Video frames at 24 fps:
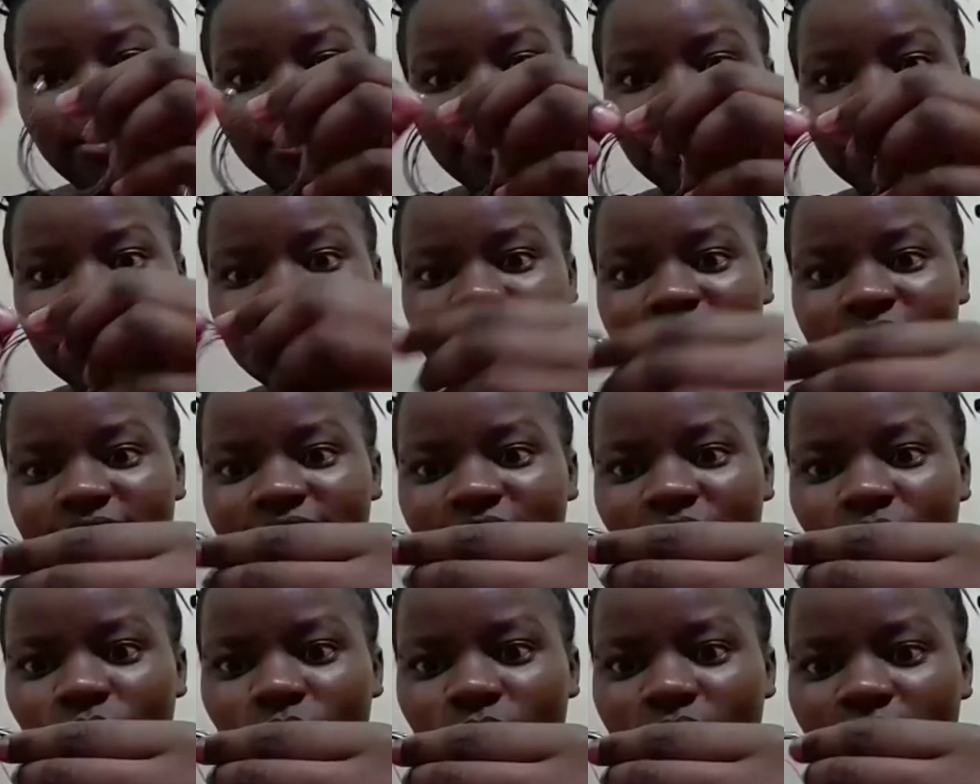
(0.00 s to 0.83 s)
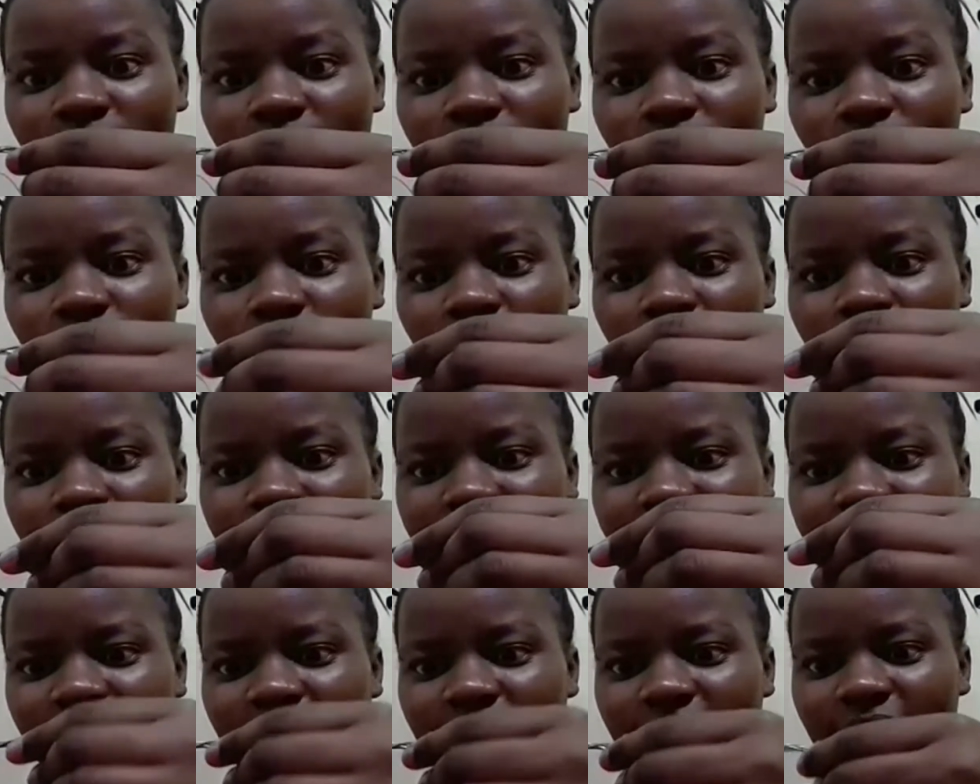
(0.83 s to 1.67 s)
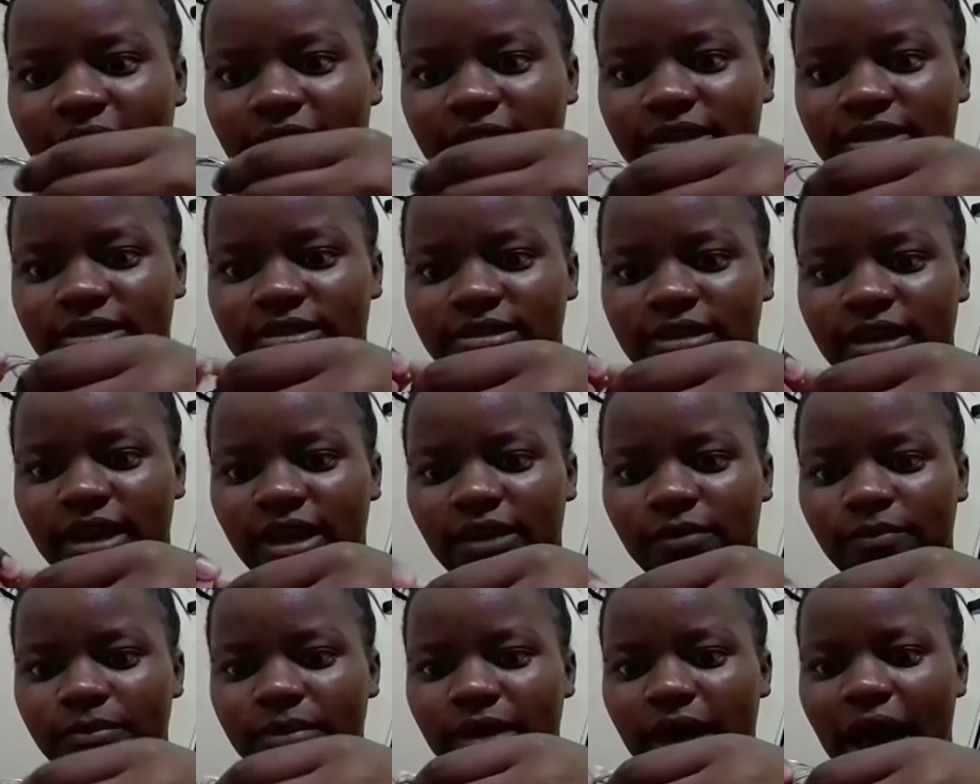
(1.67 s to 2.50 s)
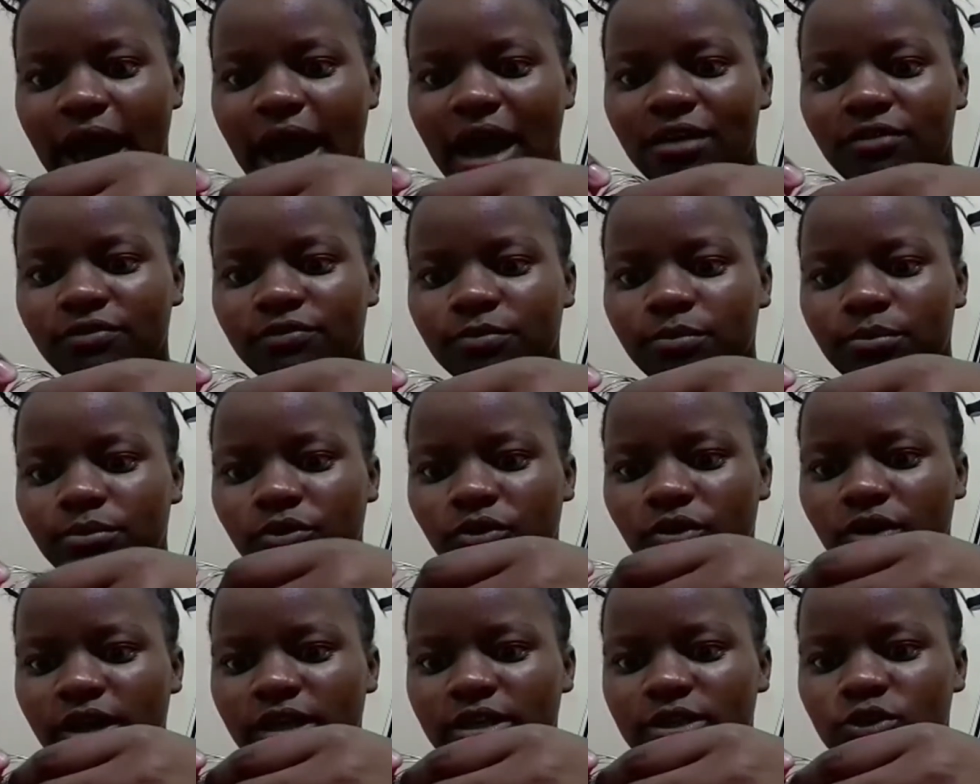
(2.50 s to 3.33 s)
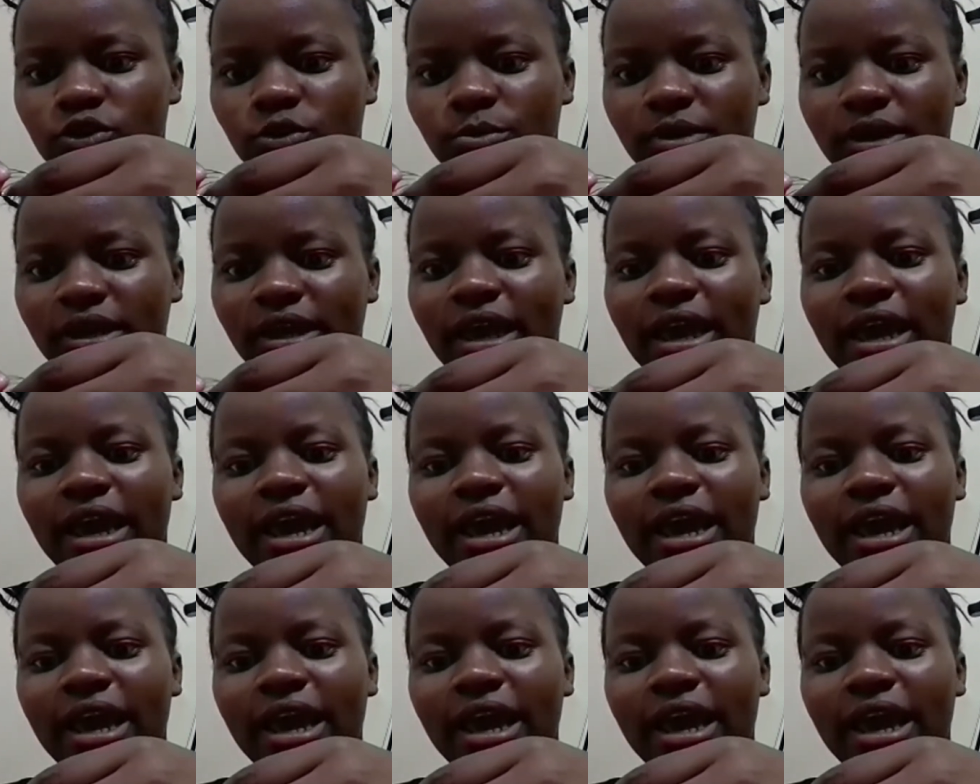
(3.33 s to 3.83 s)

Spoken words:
this is the work of my hands. I've broken so many.